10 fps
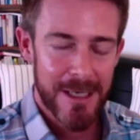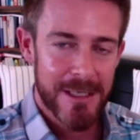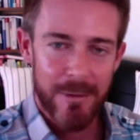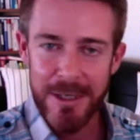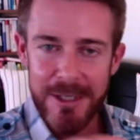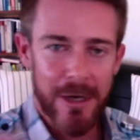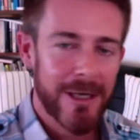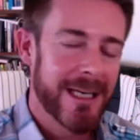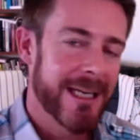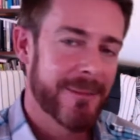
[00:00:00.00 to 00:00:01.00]
So I
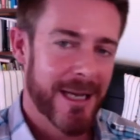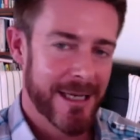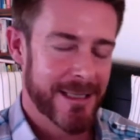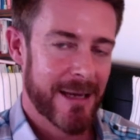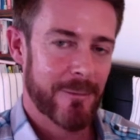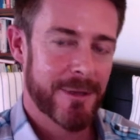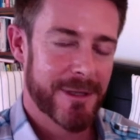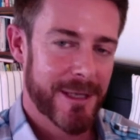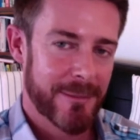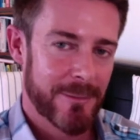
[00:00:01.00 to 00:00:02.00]
totally eliminated that
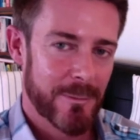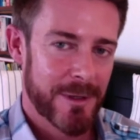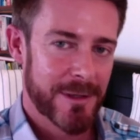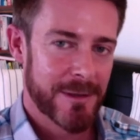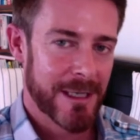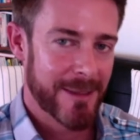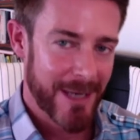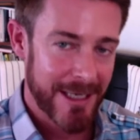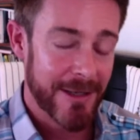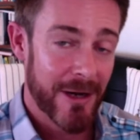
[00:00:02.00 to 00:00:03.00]
with
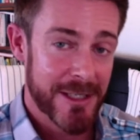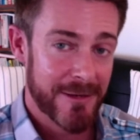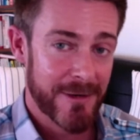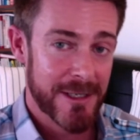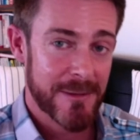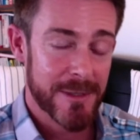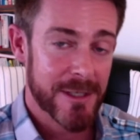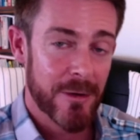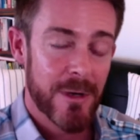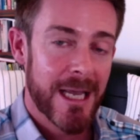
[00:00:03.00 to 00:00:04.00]
eliminating nightshade vegetables.
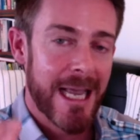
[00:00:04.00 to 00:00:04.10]
So